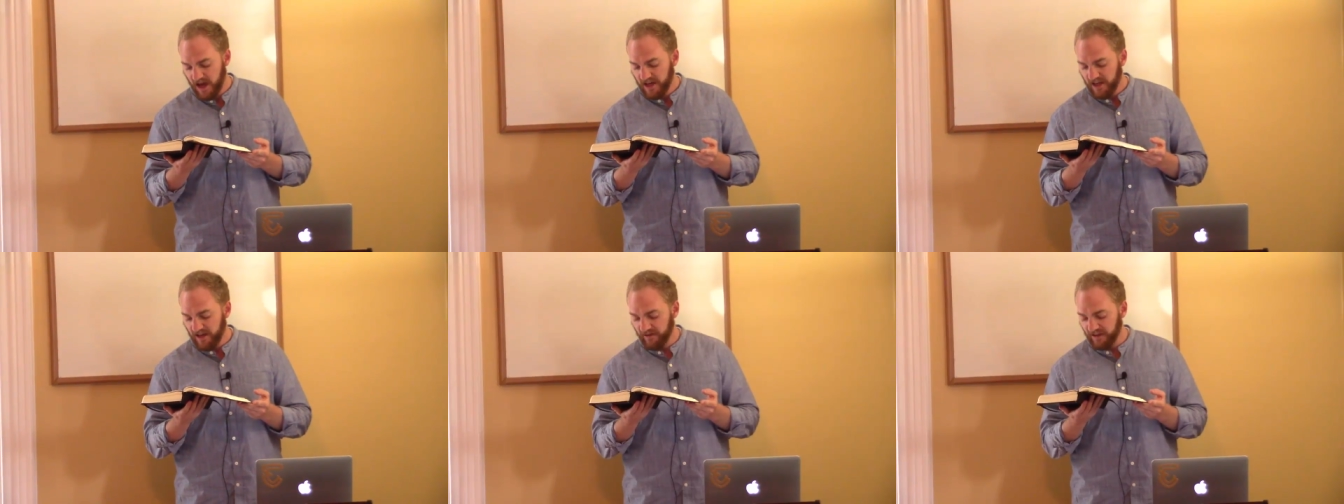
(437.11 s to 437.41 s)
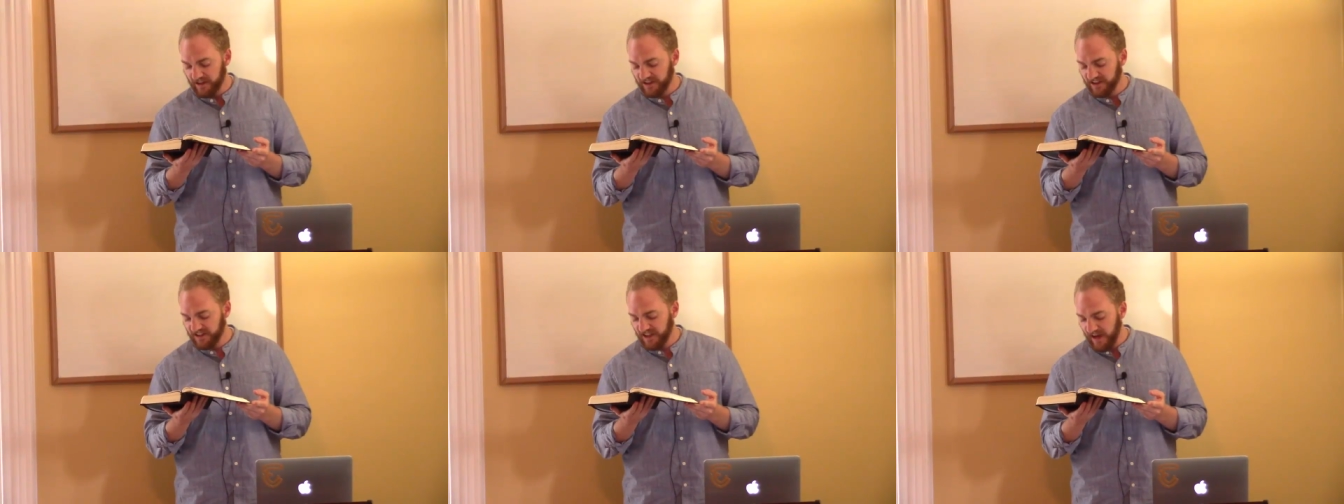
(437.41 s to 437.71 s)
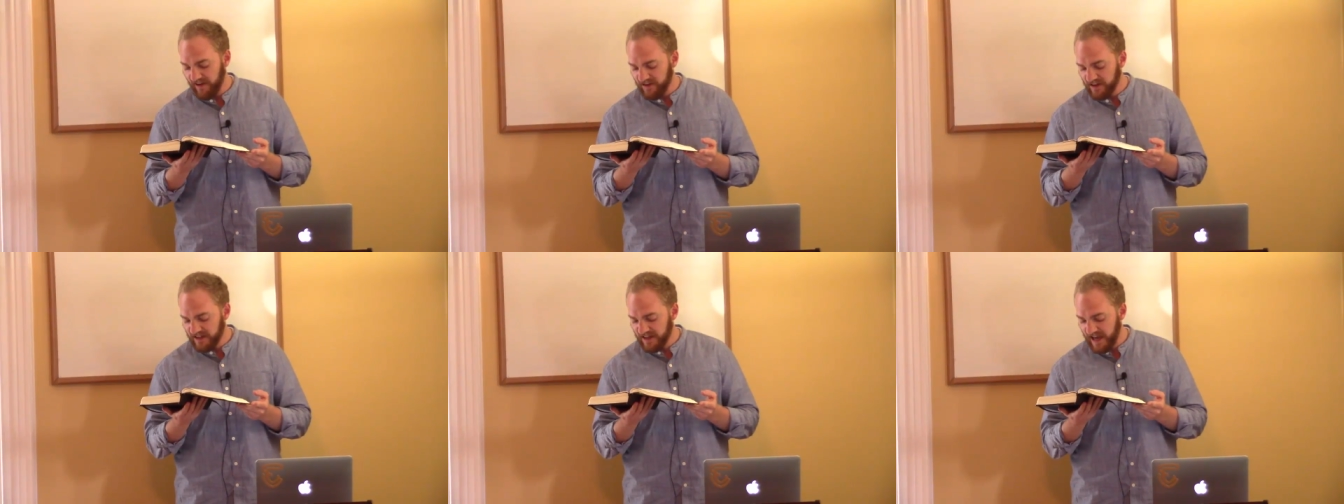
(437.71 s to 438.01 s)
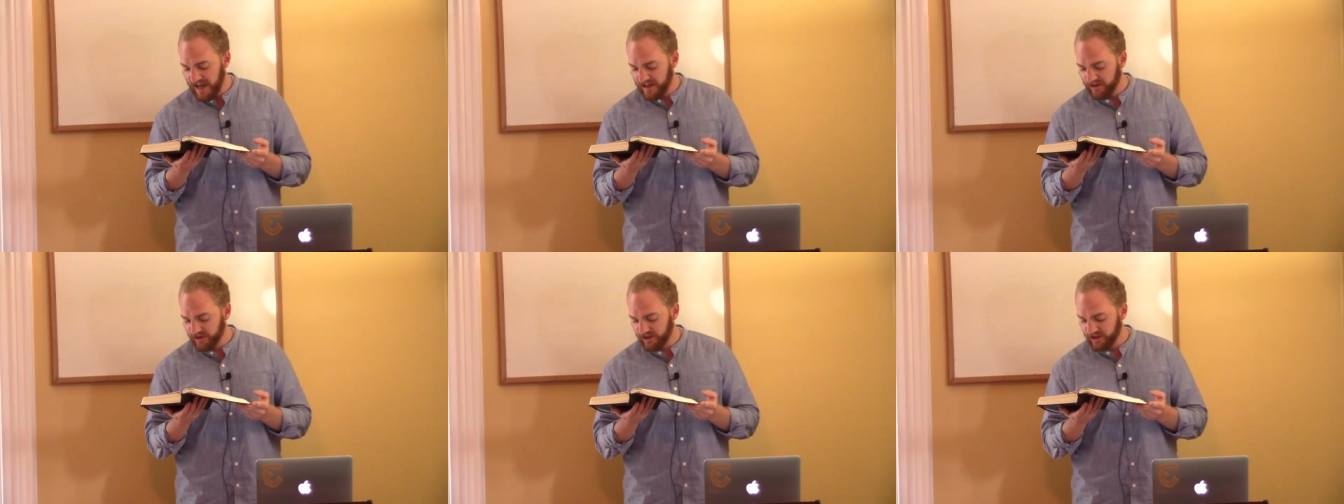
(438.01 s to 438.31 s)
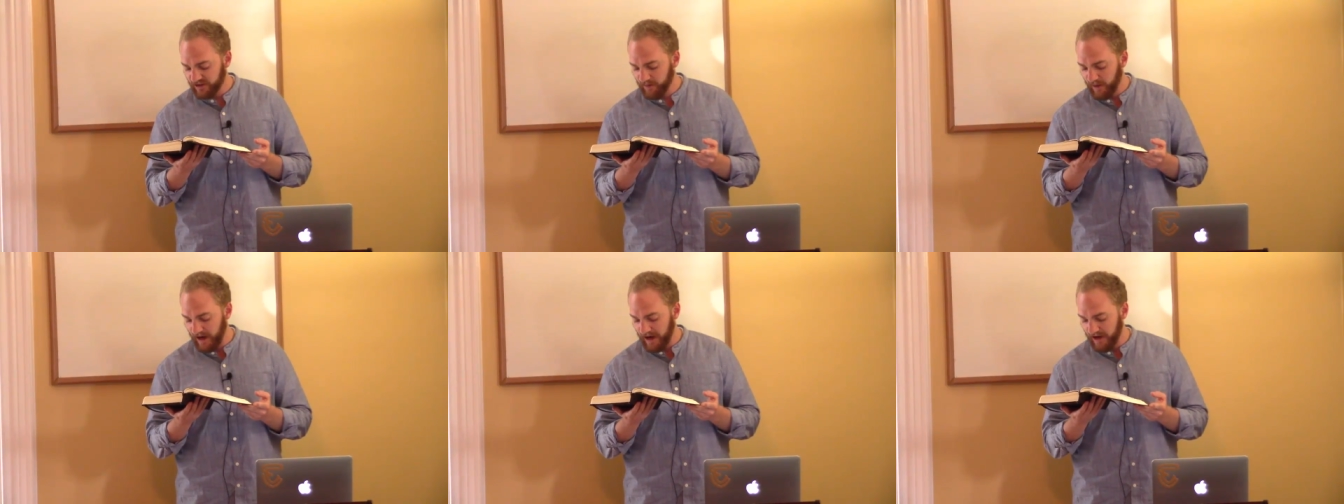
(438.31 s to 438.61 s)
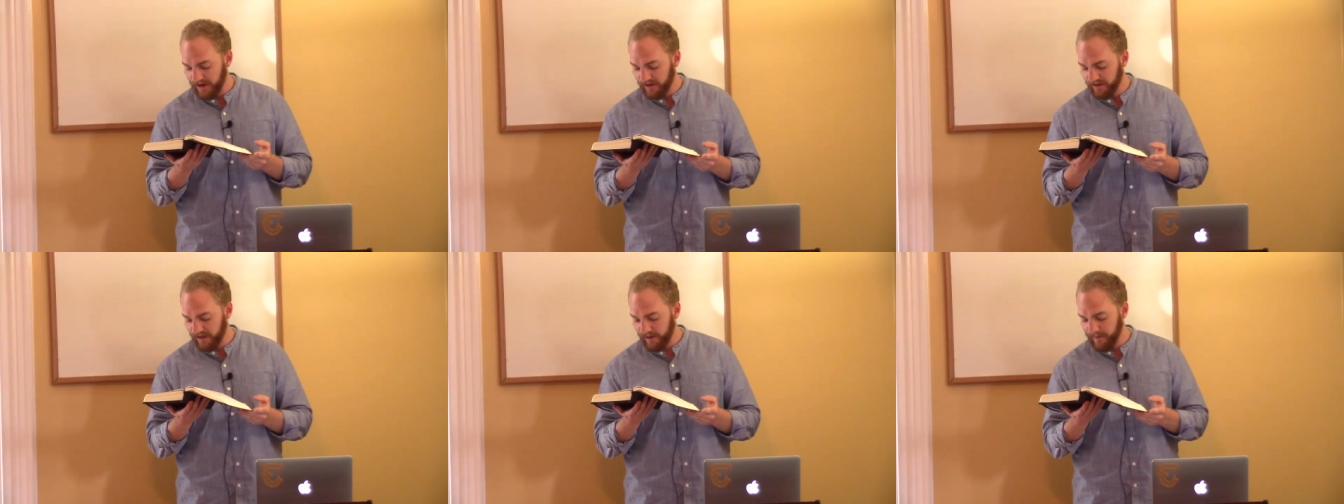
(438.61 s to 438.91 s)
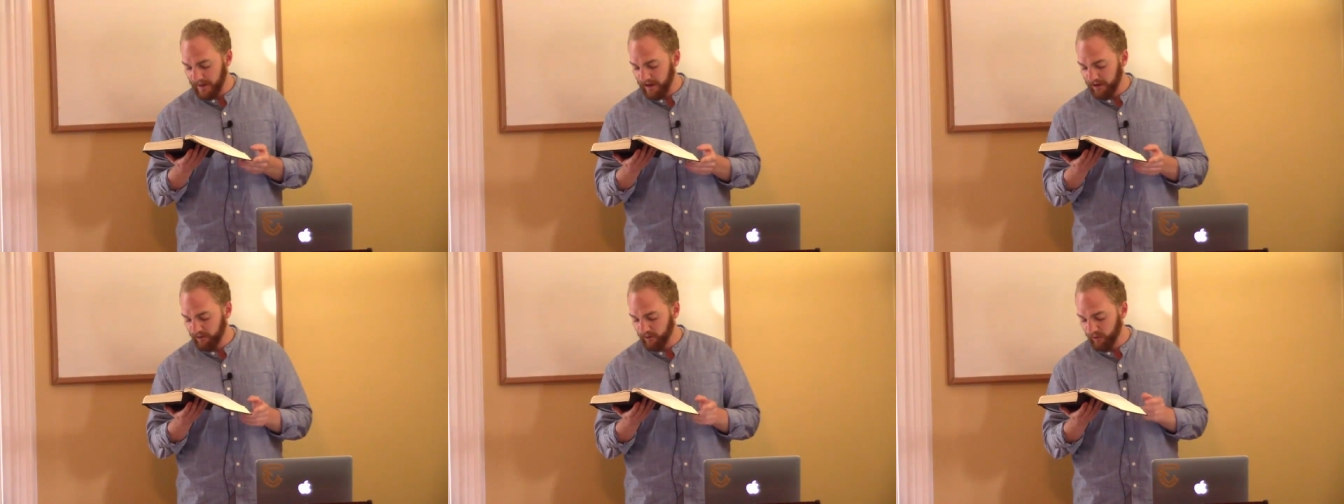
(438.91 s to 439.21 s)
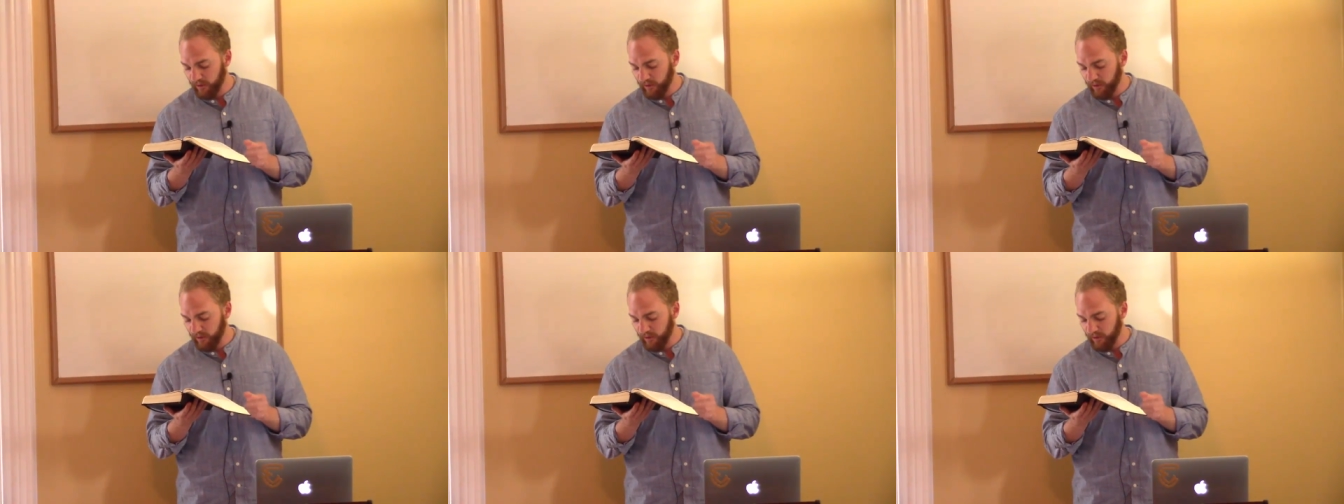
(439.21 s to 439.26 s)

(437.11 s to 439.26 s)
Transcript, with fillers: Give us seven days respite, that may,